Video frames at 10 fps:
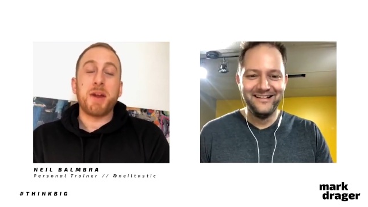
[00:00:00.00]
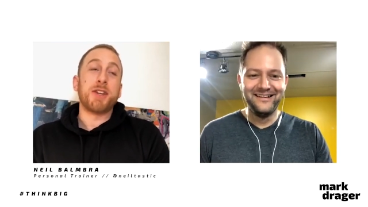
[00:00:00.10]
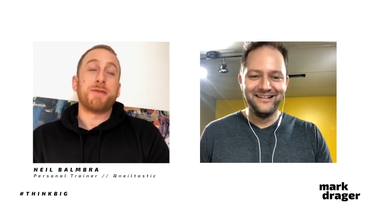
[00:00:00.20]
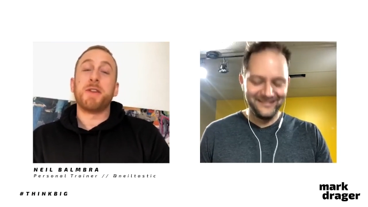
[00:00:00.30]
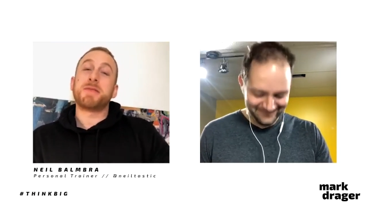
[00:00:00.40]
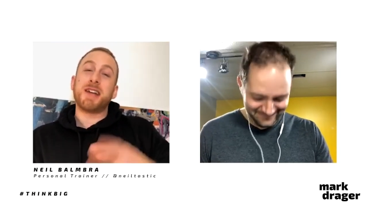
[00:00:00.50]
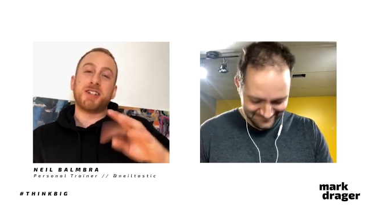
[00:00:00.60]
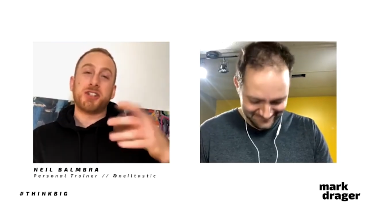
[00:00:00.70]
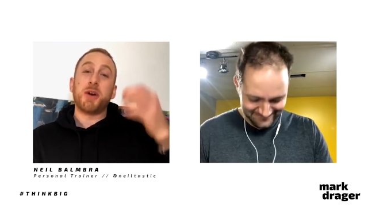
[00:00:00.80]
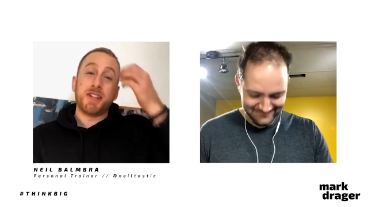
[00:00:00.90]
Speaker 1: on the flip
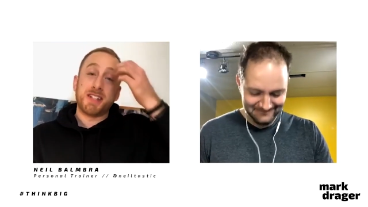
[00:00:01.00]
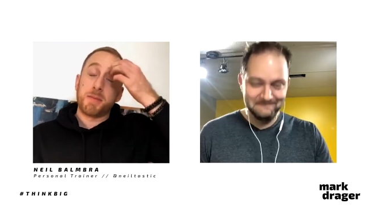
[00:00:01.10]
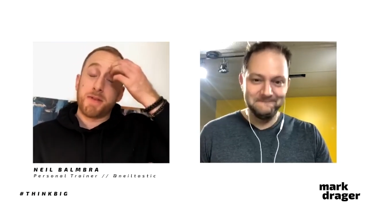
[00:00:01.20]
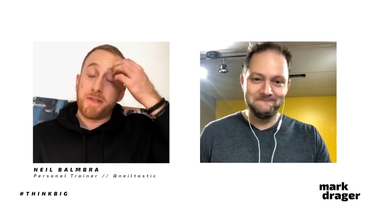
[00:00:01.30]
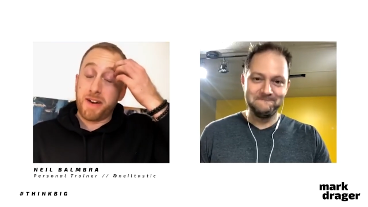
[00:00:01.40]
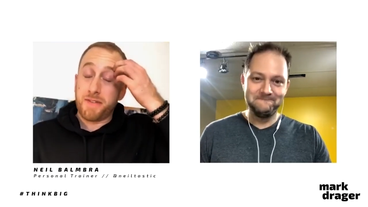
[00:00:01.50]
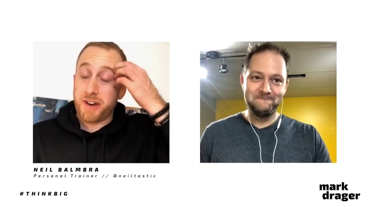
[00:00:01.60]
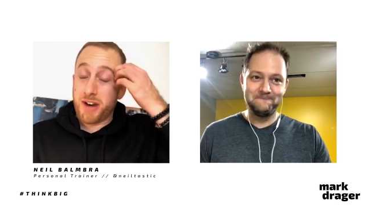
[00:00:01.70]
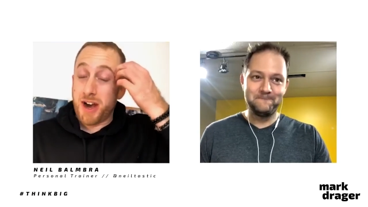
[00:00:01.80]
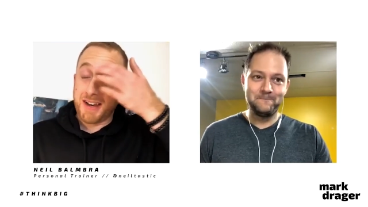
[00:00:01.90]
side too, I'm just gonna be very,
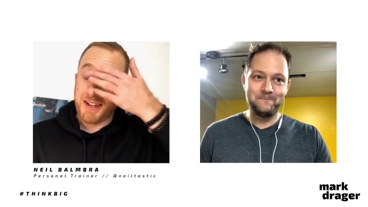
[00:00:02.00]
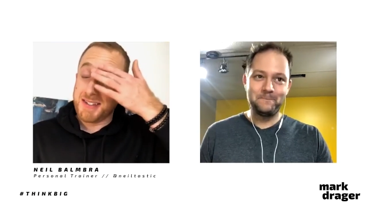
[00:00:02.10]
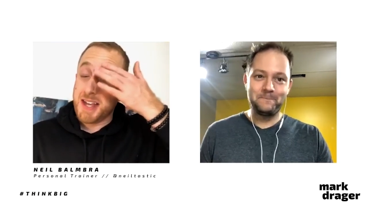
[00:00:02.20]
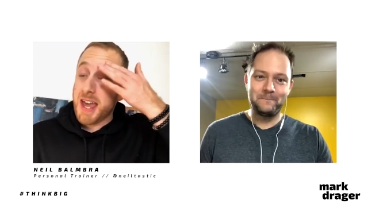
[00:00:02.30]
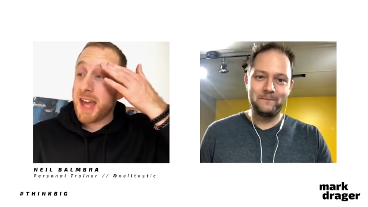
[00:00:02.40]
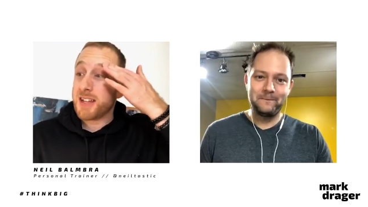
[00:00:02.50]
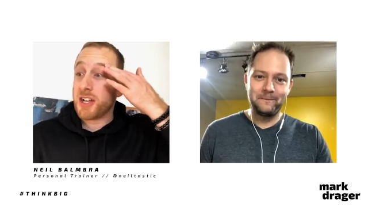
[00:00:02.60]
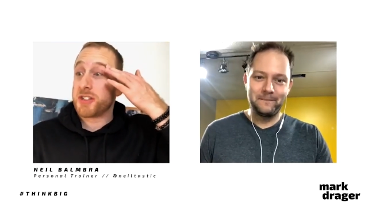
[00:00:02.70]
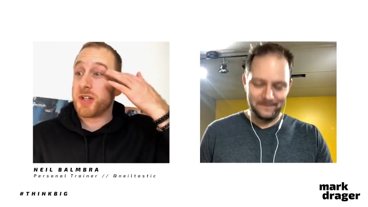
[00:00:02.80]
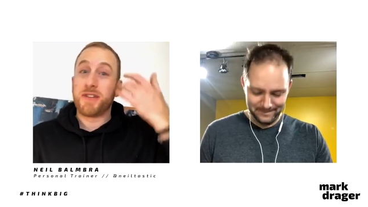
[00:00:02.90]
very honest. It's
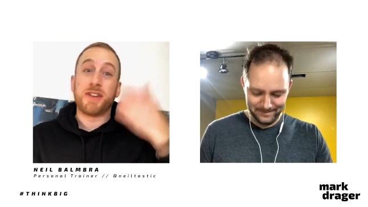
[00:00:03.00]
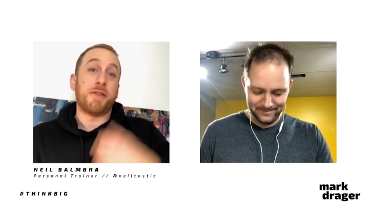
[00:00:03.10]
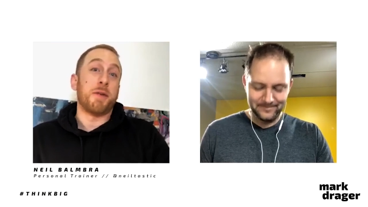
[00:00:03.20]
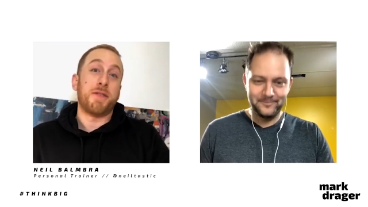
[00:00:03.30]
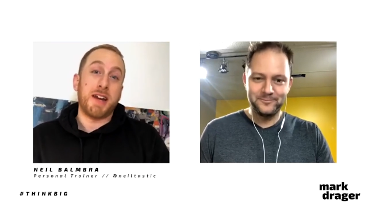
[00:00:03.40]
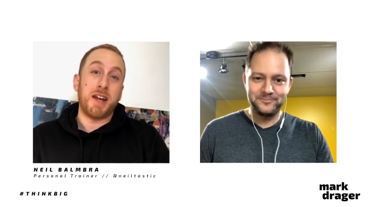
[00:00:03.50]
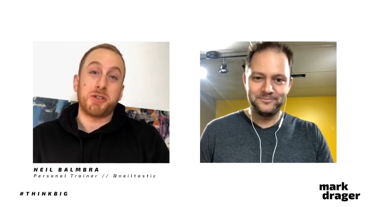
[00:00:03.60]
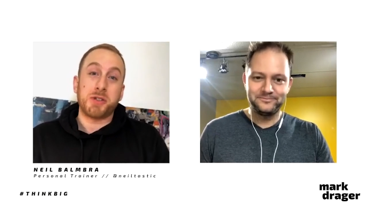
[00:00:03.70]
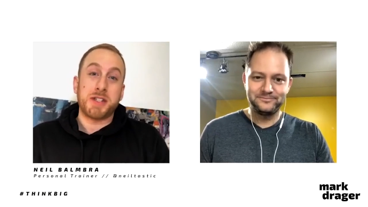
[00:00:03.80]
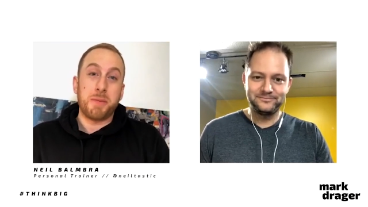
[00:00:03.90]
also even from a
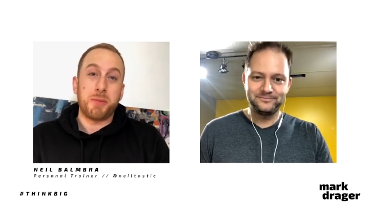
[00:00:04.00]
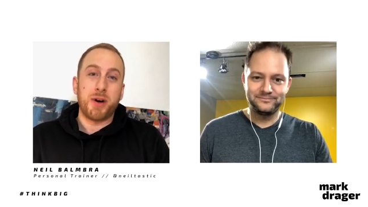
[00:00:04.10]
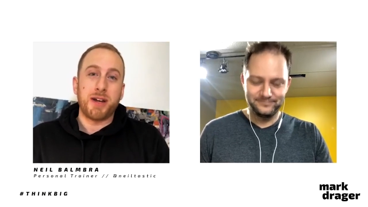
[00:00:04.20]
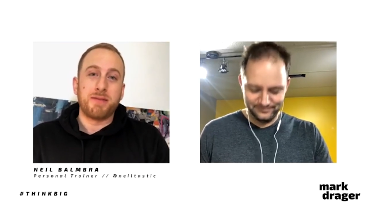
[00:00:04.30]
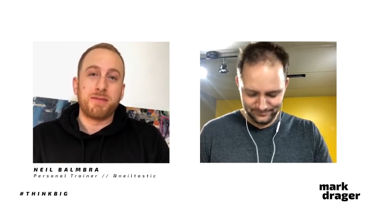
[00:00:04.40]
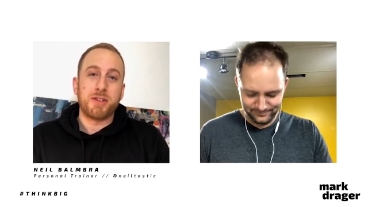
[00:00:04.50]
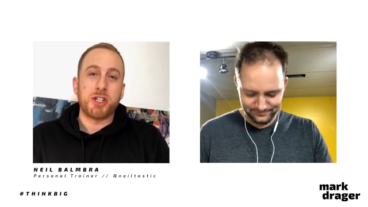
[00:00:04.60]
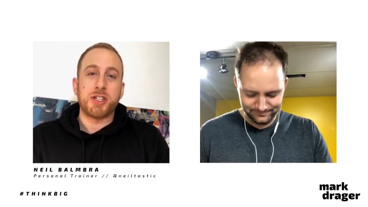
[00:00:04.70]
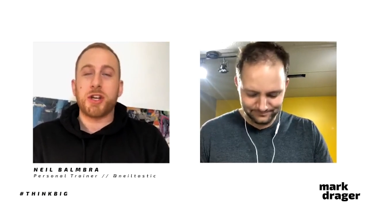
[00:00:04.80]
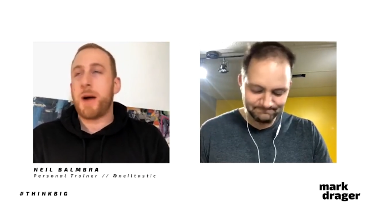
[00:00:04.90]
financial standpoint.
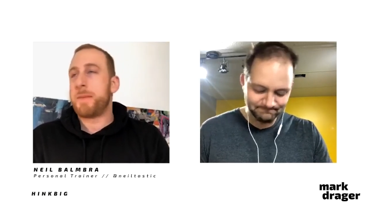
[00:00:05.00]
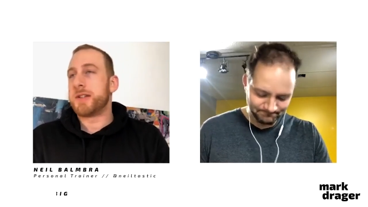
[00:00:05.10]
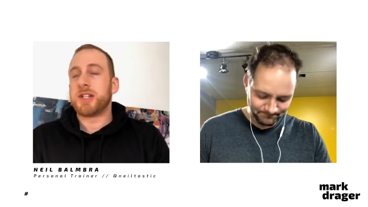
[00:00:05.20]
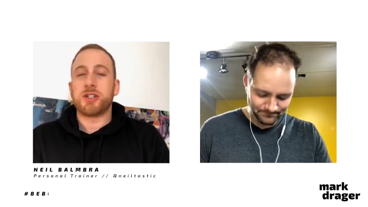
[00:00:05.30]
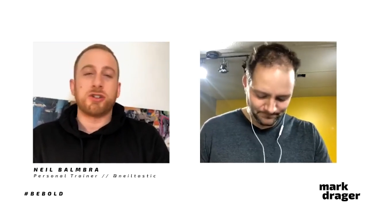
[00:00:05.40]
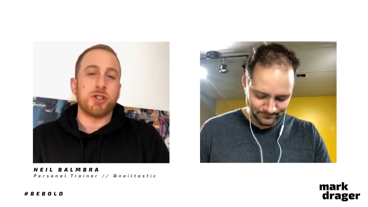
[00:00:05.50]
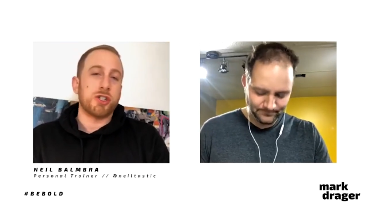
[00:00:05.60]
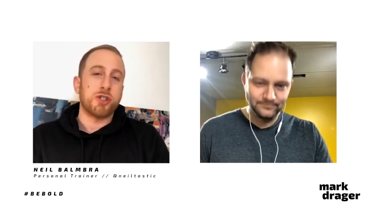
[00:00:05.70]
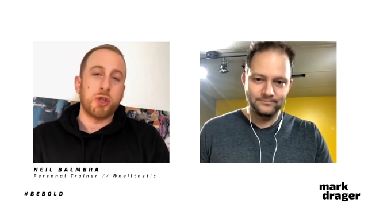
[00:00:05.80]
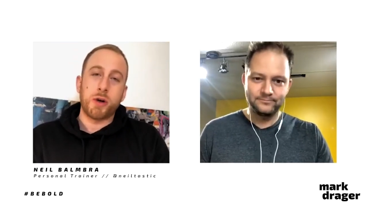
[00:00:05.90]
There's just the mm. competitions are
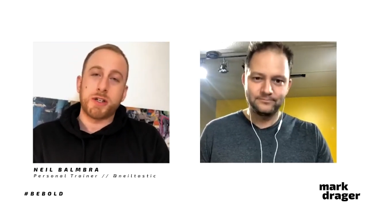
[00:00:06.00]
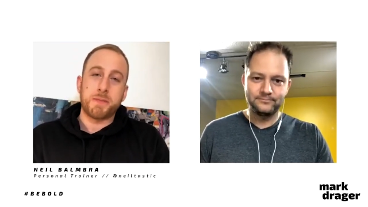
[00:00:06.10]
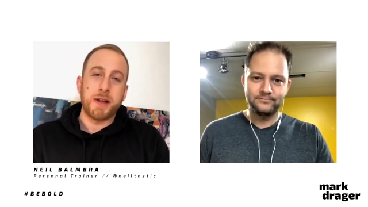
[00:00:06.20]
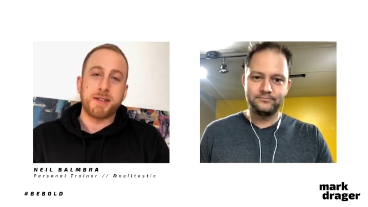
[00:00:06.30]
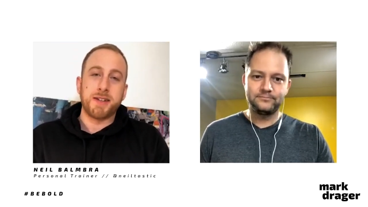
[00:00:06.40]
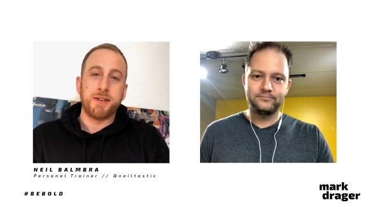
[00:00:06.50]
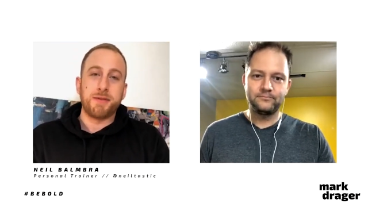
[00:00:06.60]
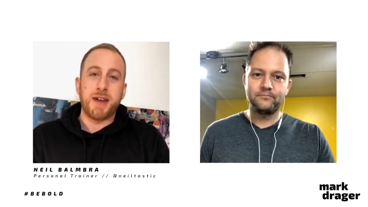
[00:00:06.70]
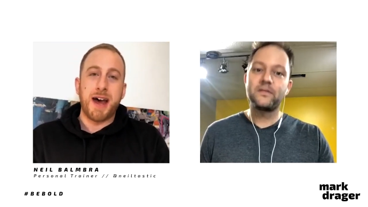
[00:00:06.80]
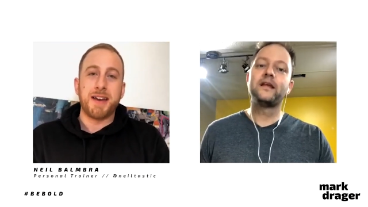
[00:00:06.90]
just so
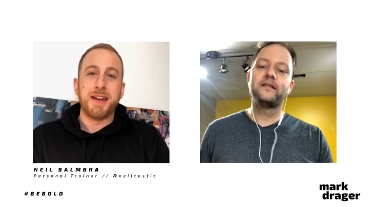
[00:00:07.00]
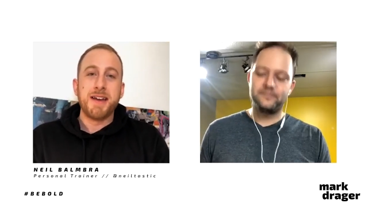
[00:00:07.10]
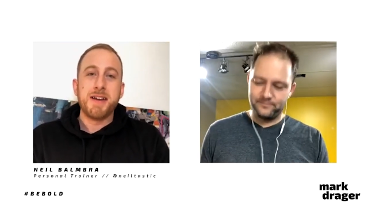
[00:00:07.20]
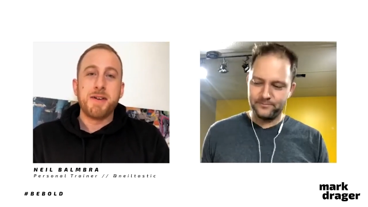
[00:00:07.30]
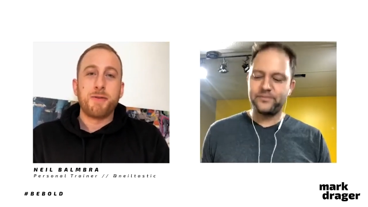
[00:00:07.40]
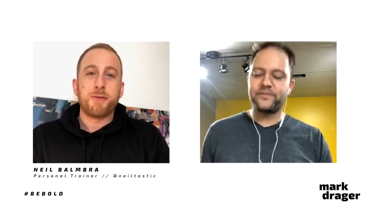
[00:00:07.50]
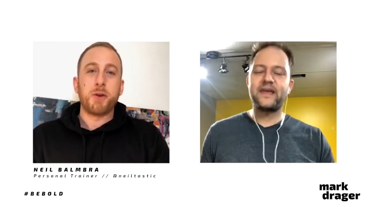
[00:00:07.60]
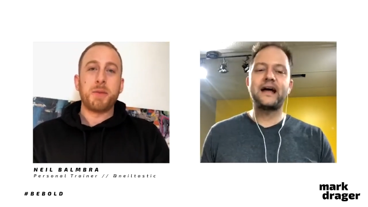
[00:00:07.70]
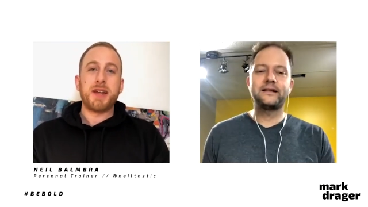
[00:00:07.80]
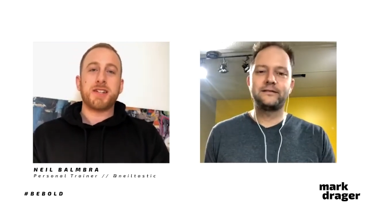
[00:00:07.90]
expensive that
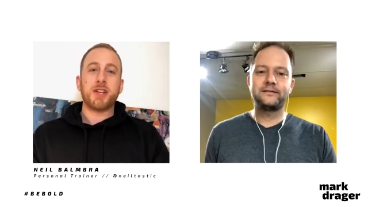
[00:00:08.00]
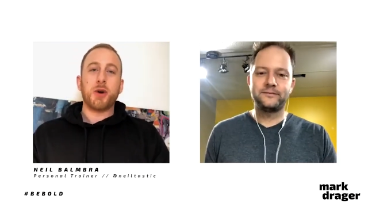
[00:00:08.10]
for that, me to